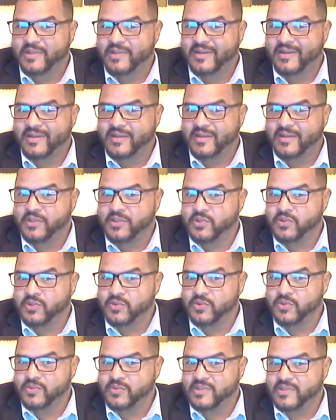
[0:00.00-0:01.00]
that are
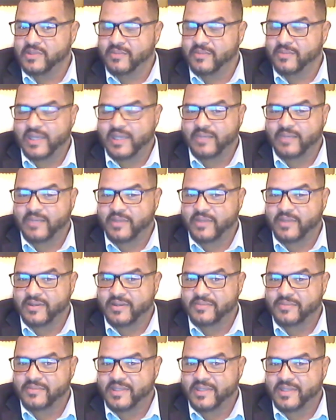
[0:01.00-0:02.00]
using black
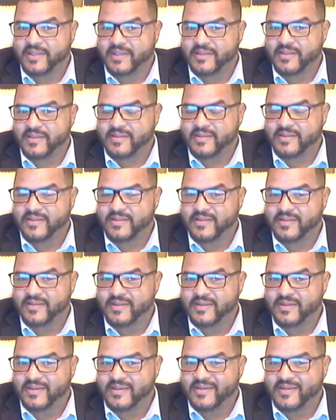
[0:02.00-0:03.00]
American men?
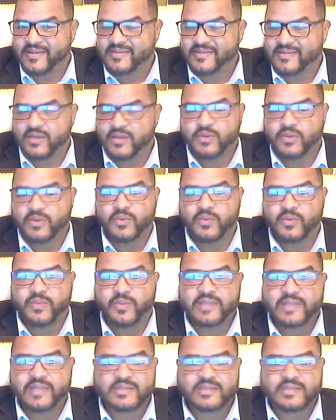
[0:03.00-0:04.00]
So
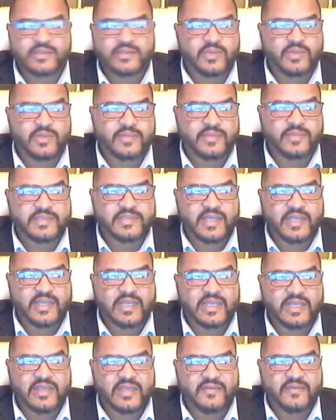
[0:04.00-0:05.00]
basically what I'm
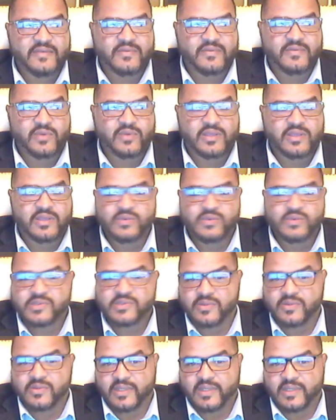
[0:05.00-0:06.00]
saying is we're used
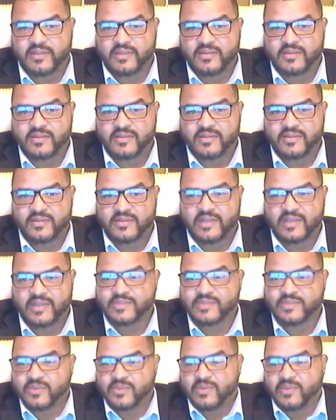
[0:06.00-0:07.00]
to it.
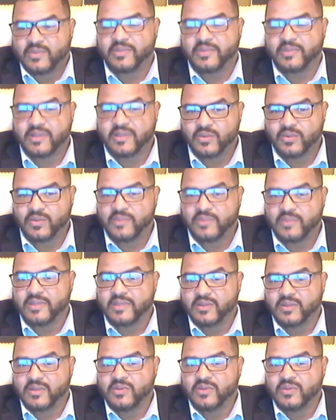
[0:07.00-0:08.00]
That's what women do.
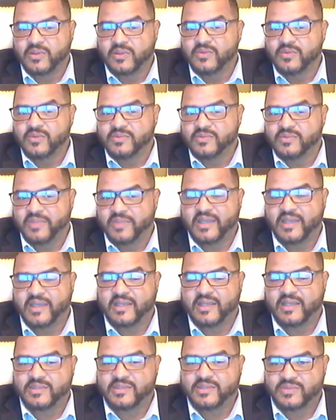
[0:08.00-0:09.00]
Women do use
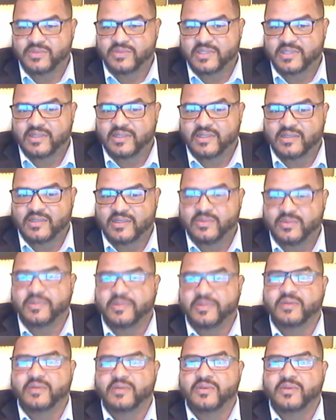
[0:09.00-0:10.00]
men as utilities.
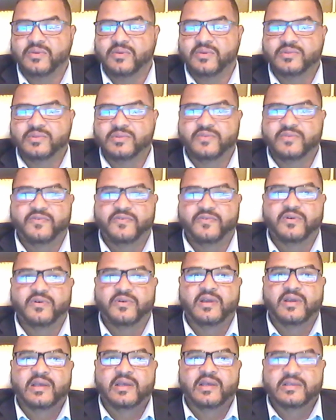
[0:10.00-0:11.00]
Women do use you
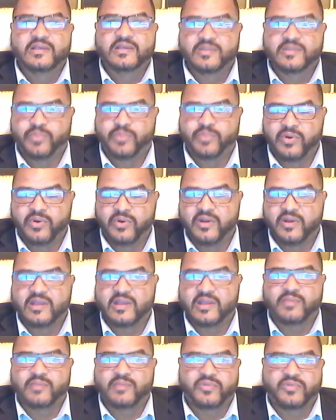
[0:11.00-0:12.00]
for
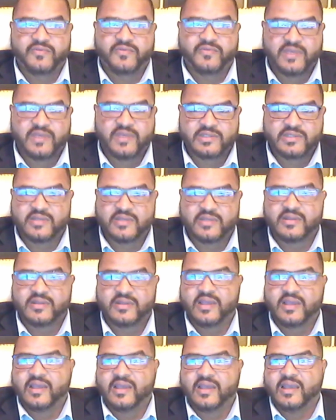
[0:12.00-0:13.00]
support and provision
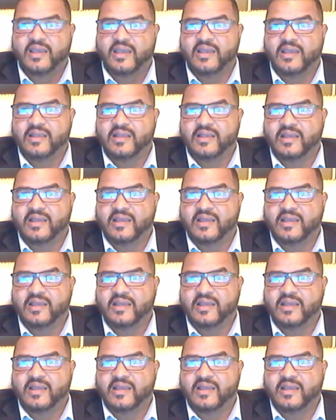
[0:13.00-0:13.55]
and